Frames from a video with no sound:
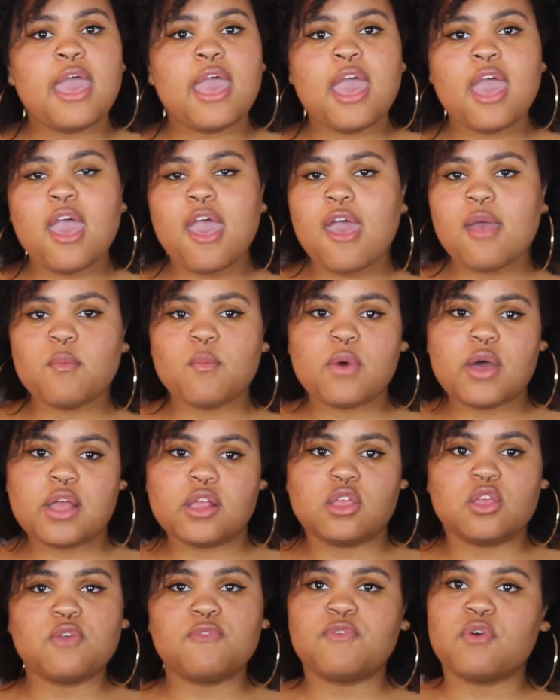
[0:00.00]
and
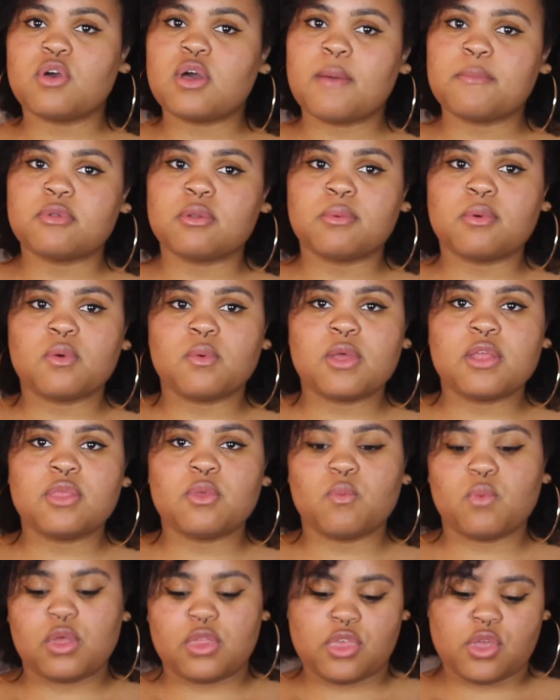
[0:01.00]
what you feel comfortable
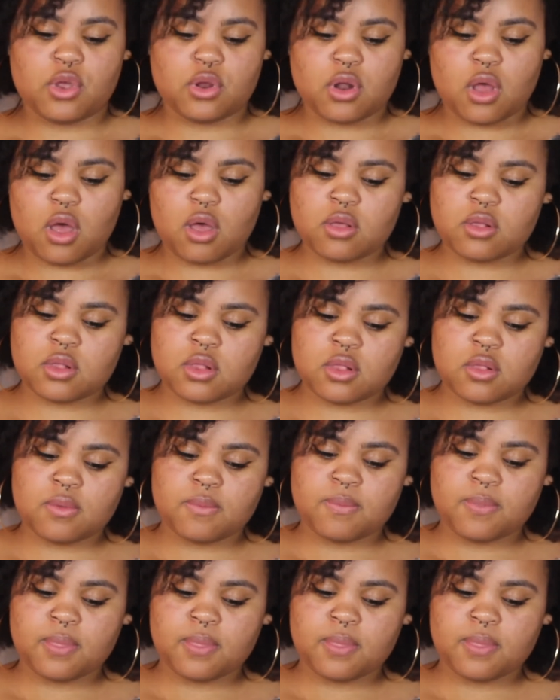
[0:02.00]
with your dogs.